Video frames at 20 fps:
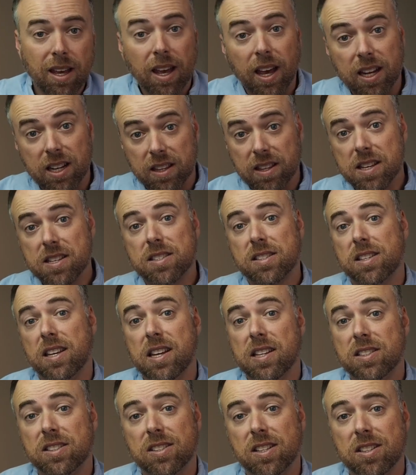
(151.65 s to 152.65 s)
And in this
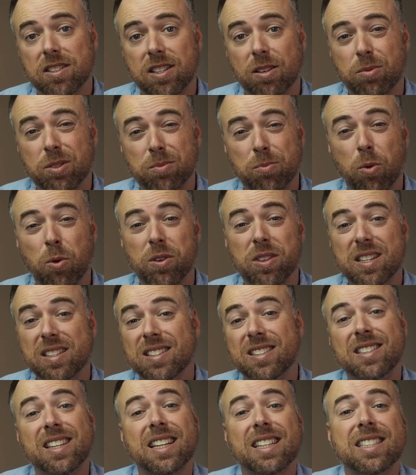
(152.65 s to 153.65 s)
instance, it was more than
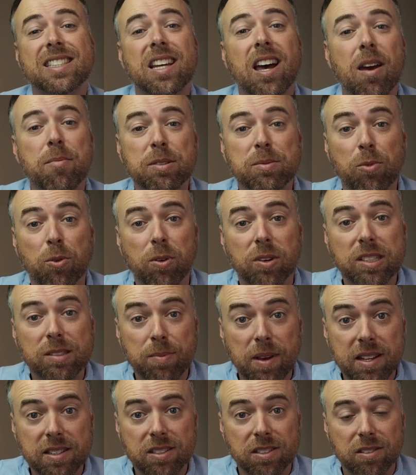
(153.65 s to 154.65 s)
6 times more
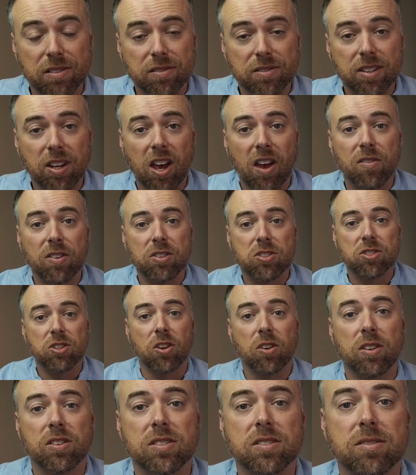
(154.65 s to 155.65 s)
expensive to have
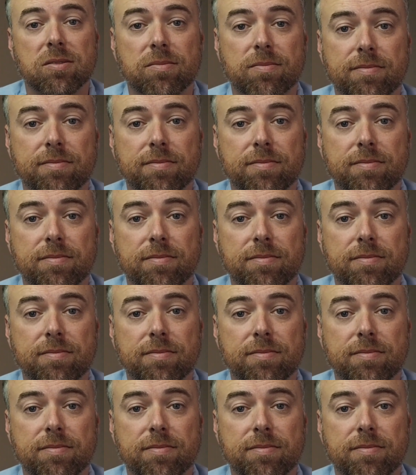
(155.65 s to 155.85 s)
insurance.